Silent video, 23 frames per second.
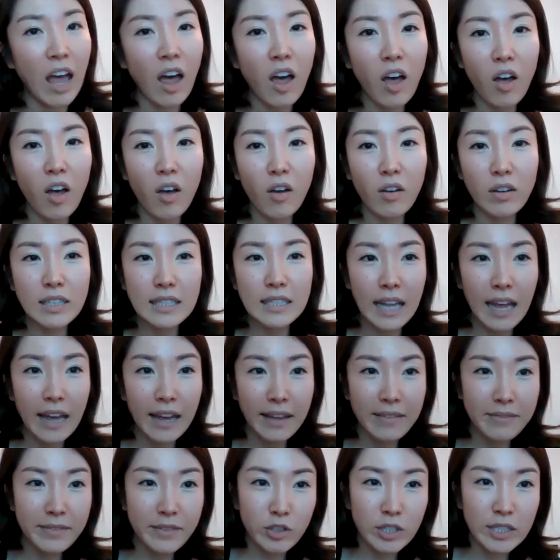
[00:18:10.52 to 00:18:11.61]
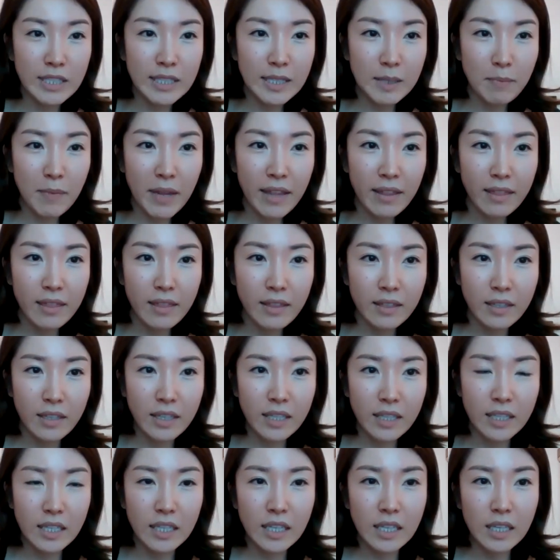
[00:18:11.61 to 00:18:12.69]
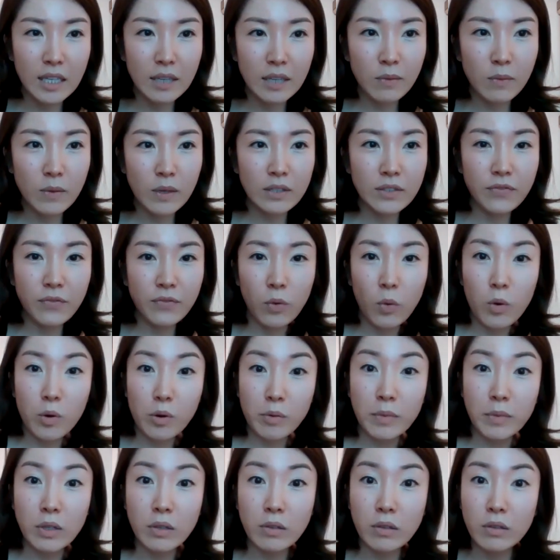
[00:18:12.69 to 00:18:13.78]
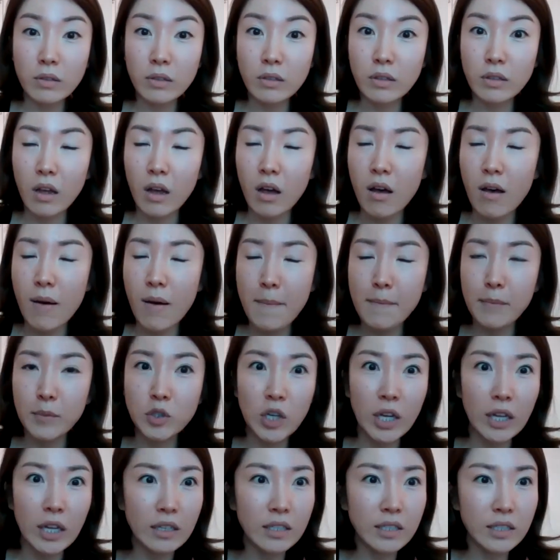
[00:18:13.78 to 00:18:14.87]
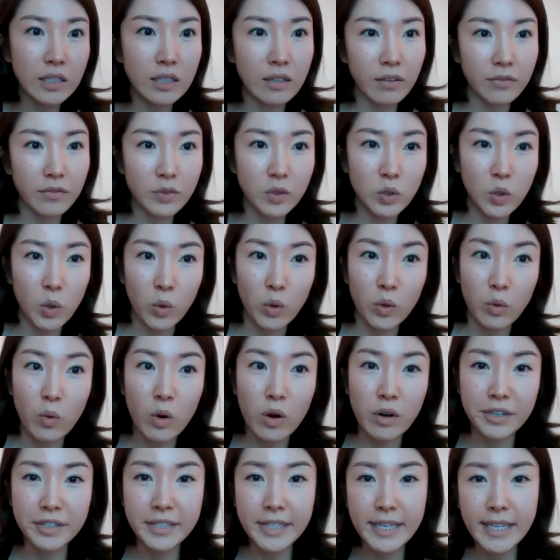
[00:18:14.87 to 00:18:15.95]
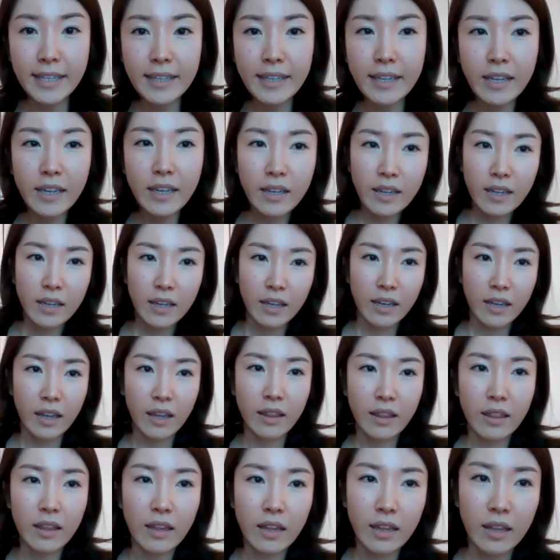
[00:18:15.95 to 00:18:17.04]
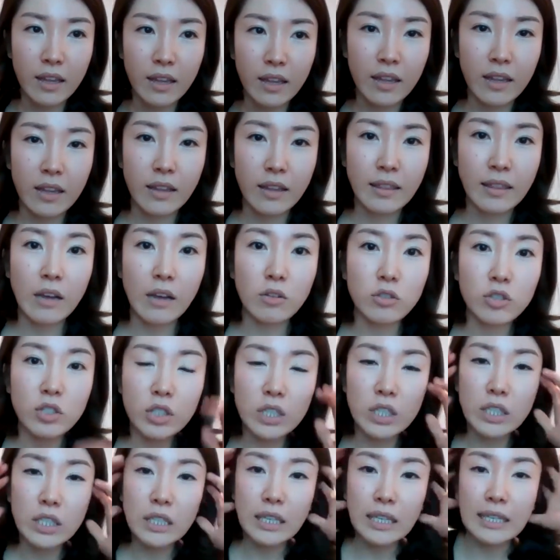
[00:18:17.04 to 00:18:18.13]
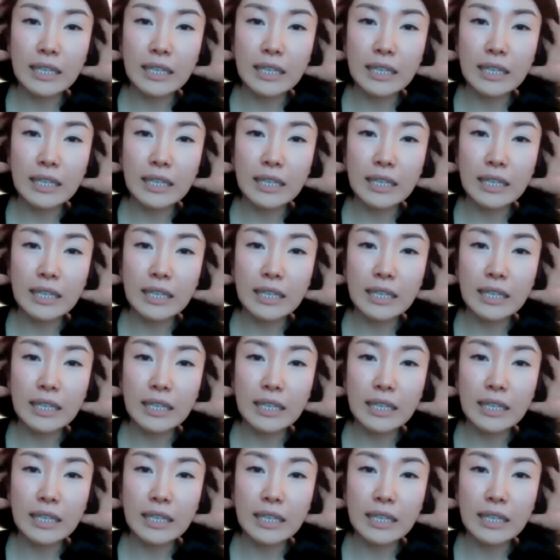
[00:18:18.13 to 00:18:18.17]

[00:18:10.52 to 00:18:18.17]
uh, Clive Greensmith. He was former um, cellist of Tokyo Quartet. And oh. then now she